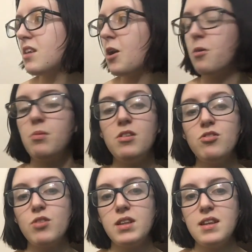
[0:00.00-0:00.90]
I hope you
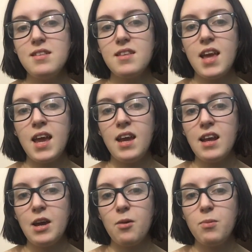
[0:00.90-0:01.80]
enjoyed this,
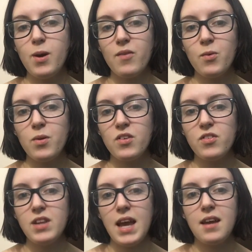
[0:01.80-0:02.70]
and I hope you have a
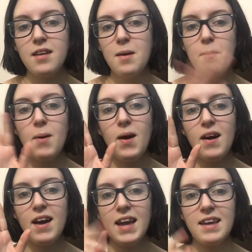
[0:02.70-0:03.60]
wonderful day. Bye!